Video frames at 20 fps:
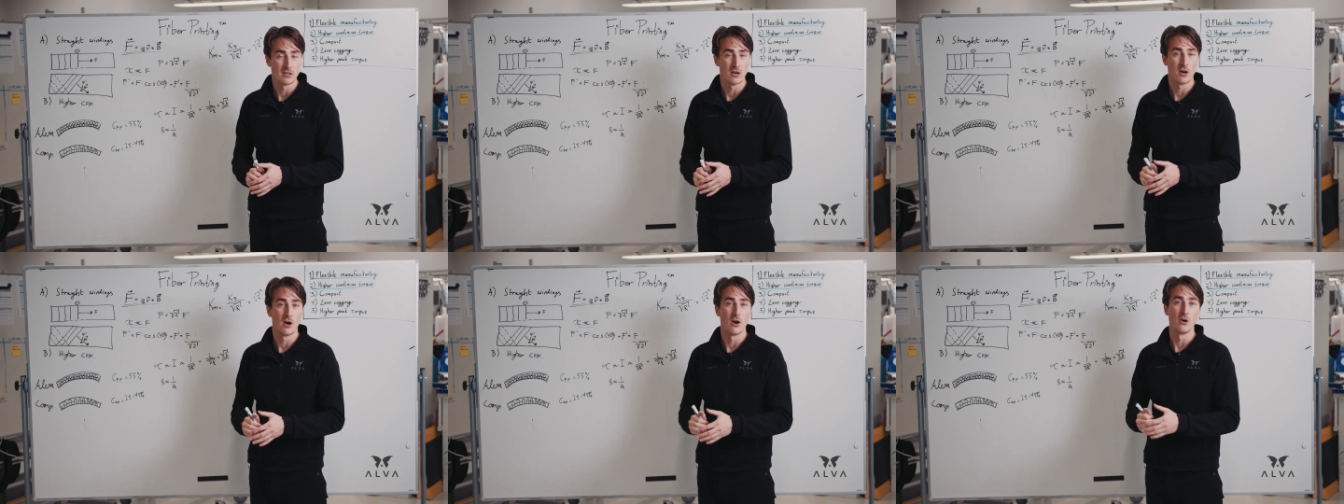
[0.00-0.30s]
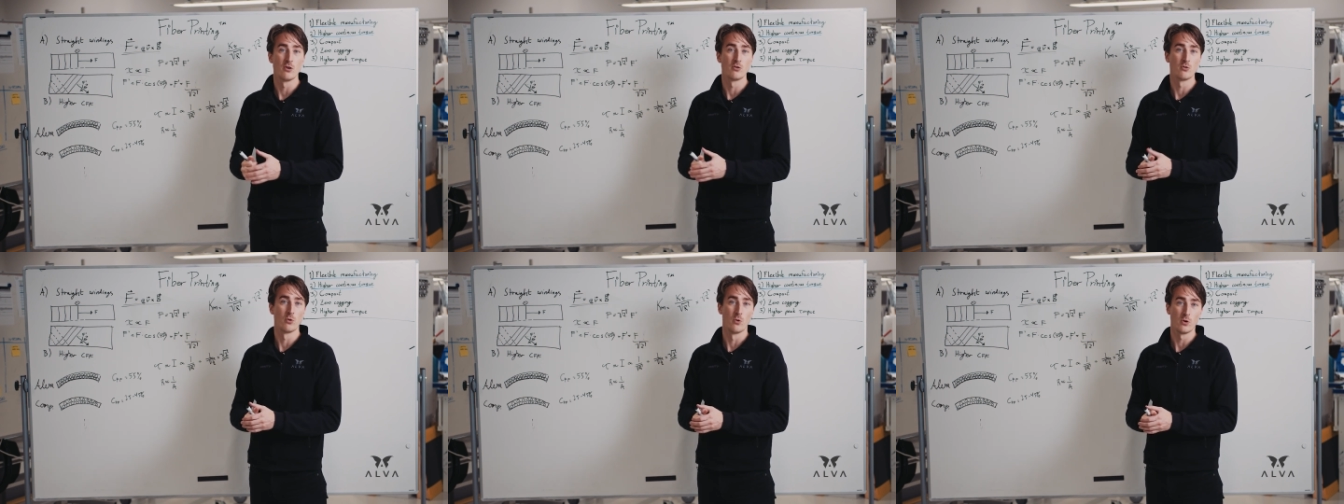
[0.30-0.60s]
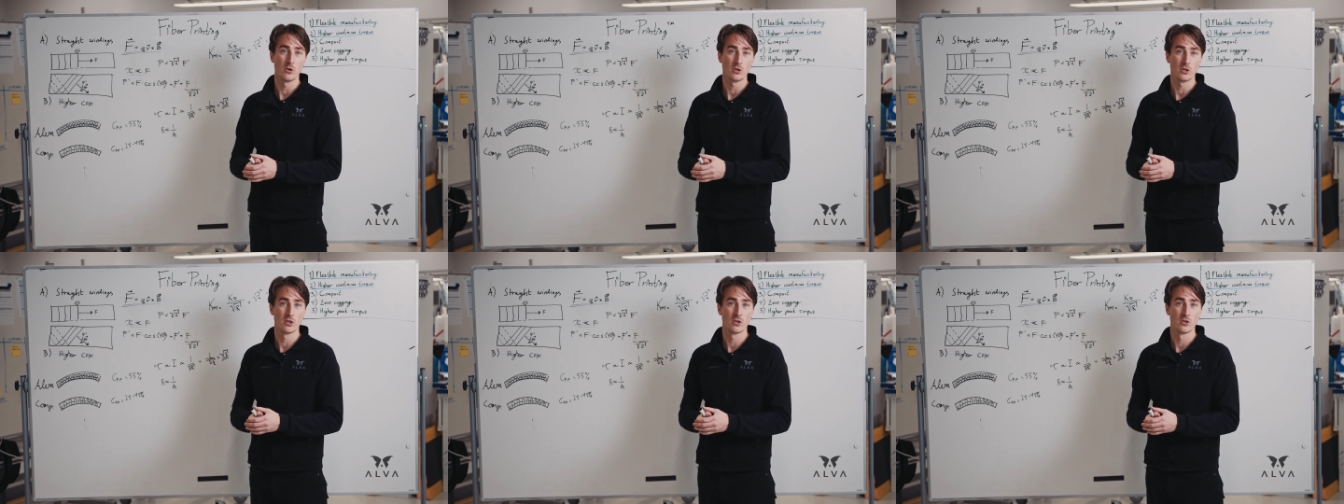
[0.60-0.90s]
higher
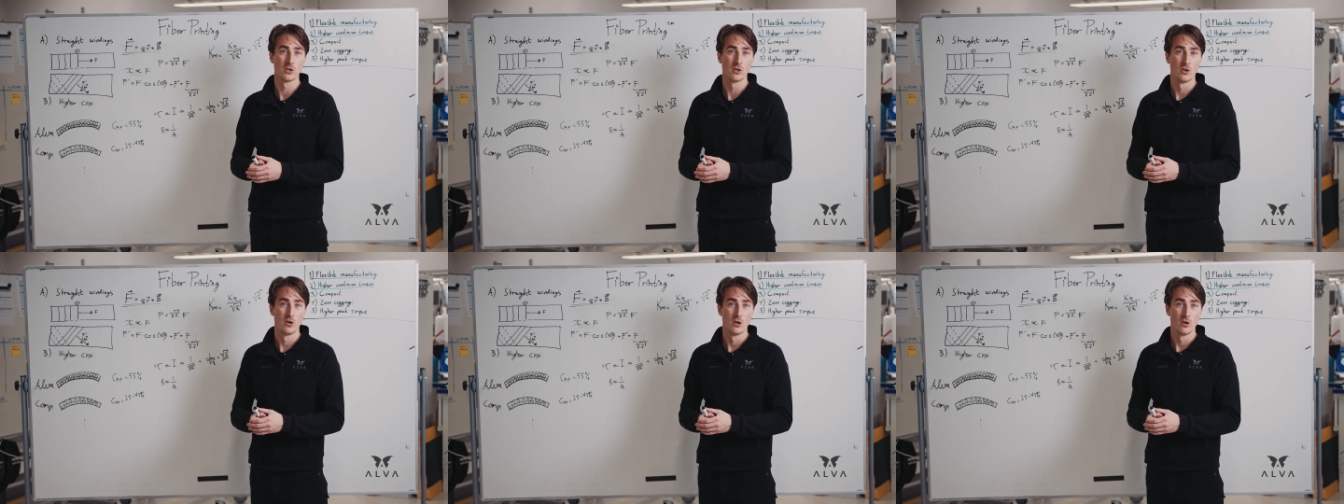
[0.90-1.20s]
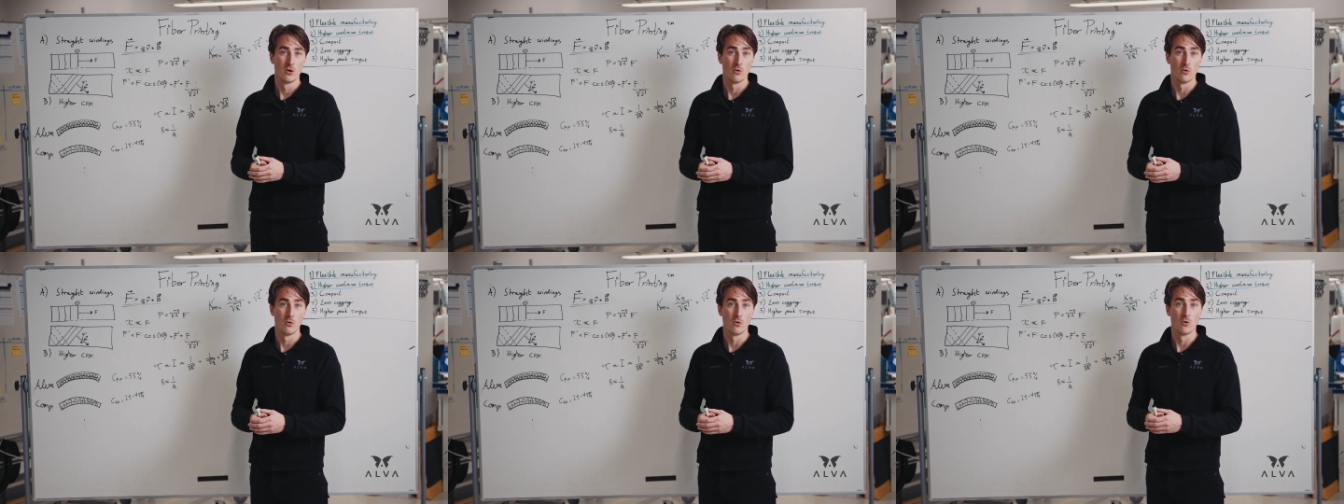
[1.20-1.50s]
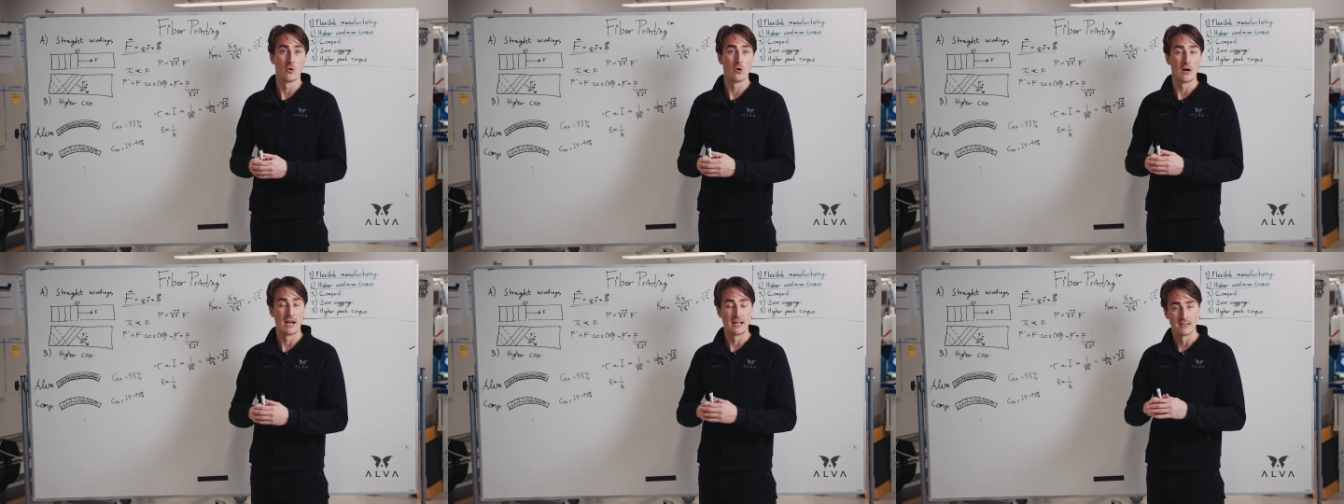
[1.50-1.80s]
torque,
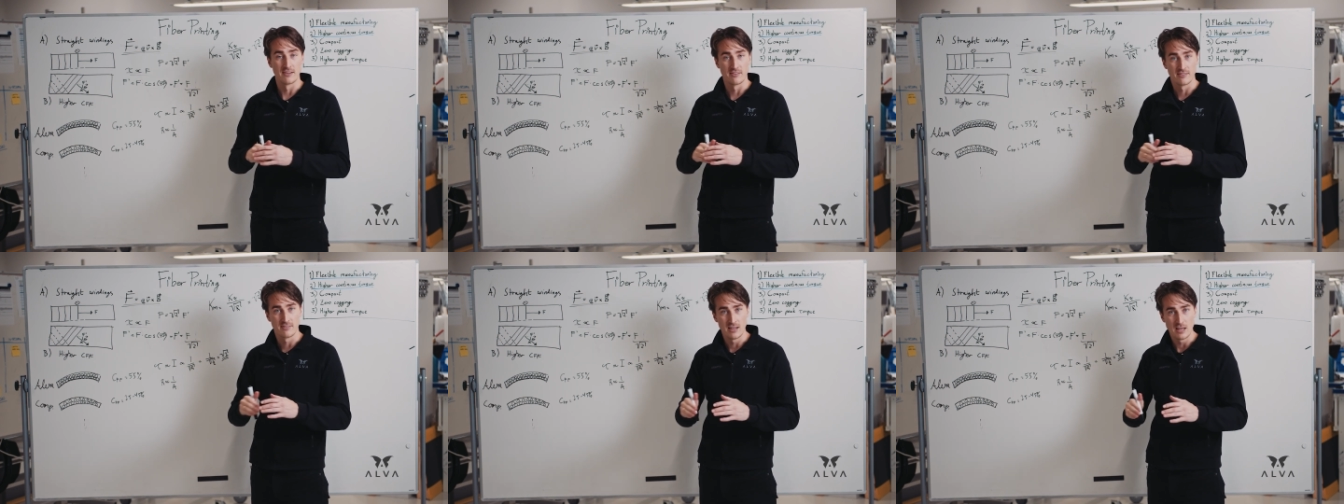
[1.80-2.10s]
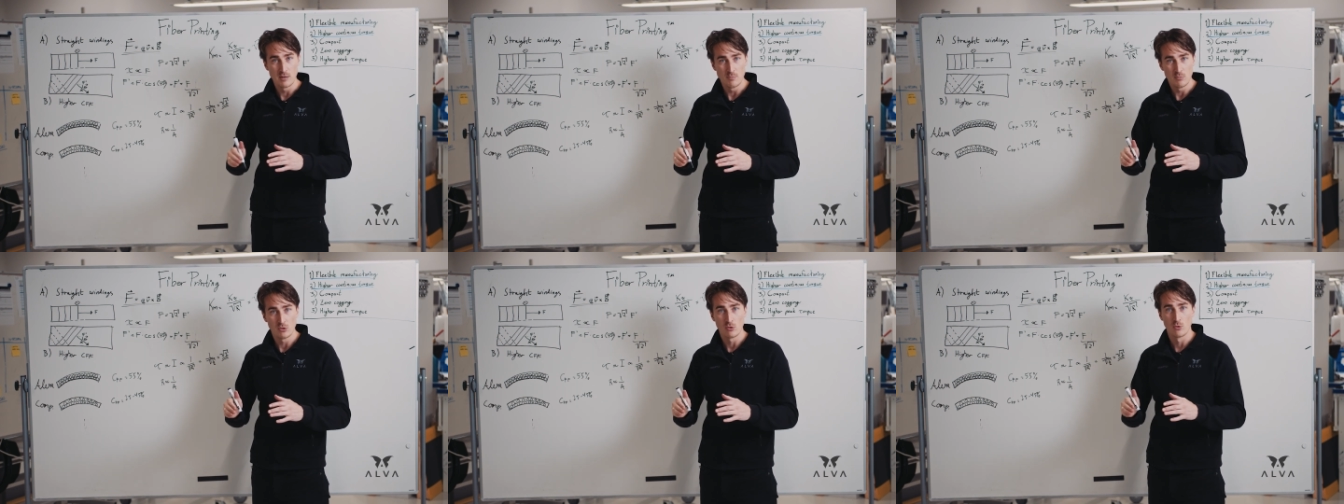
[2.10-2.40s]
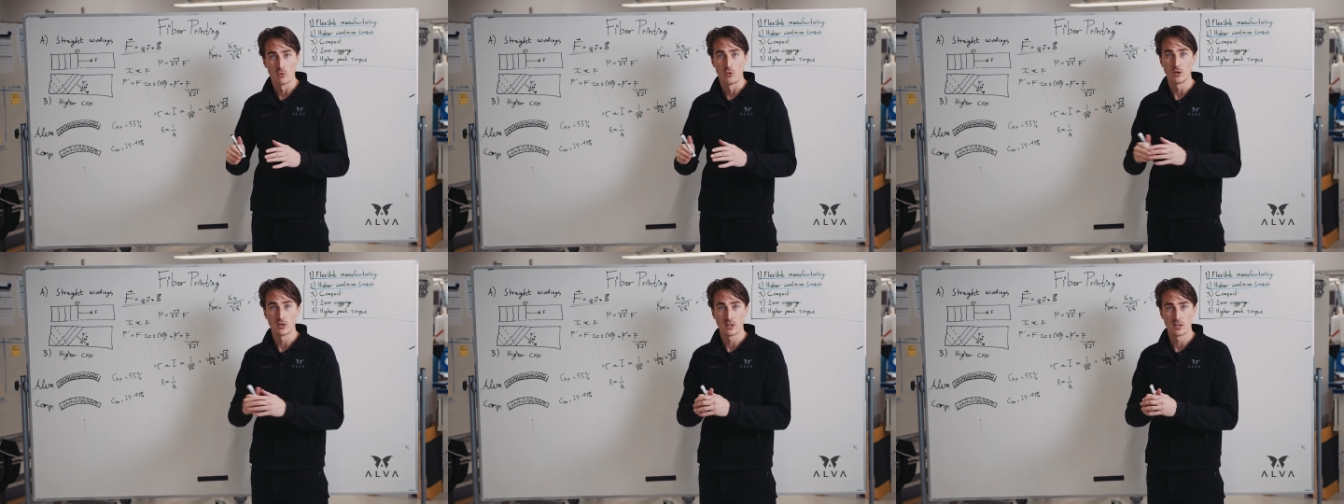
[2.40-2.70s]
or at the same
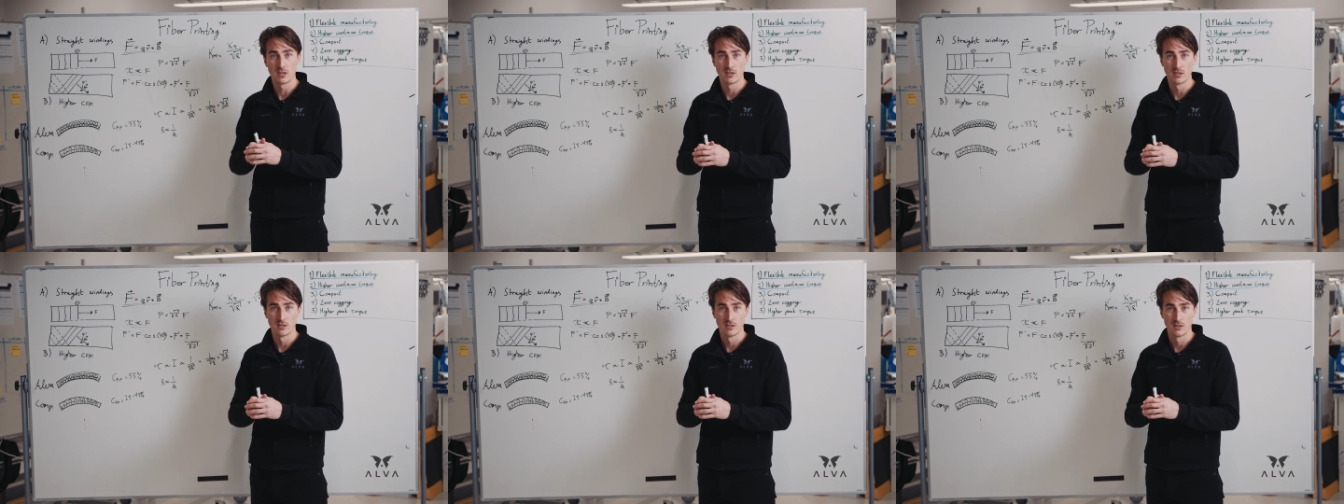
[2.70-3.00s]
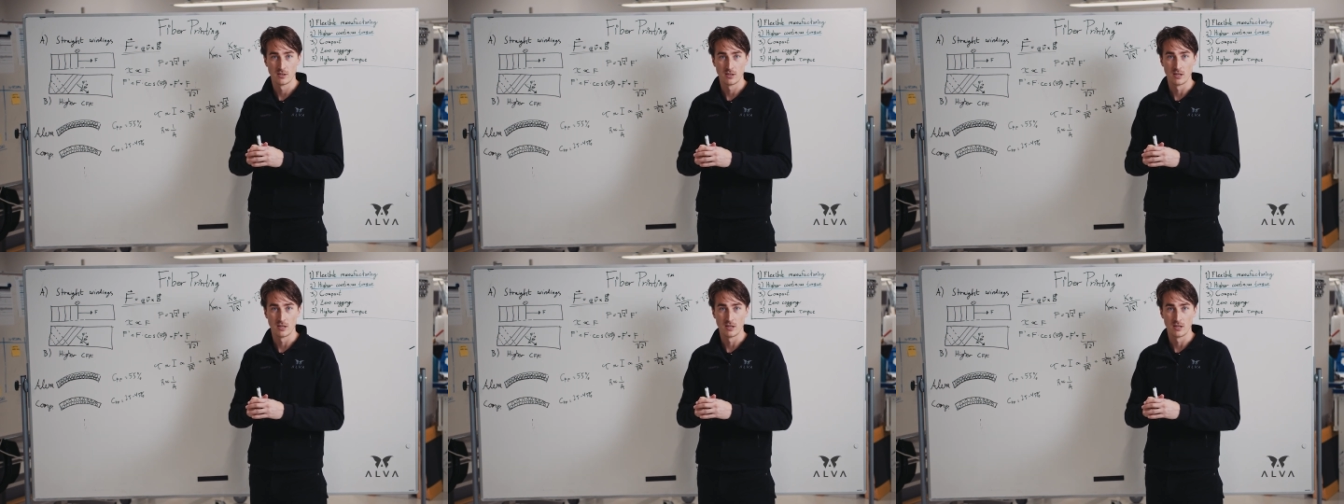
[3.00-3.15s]
torque,